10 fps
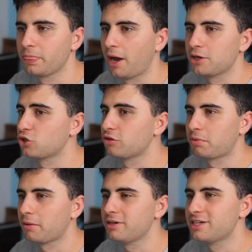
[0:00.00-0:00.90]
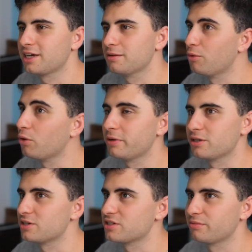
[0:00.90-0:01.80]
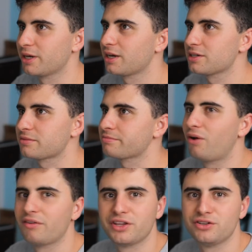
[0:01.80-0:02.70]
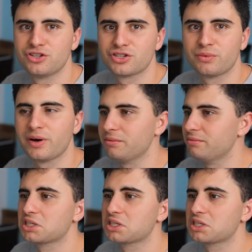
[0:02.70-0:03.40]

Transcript: I should have probably taken more pictures of my cousin rather than just the one,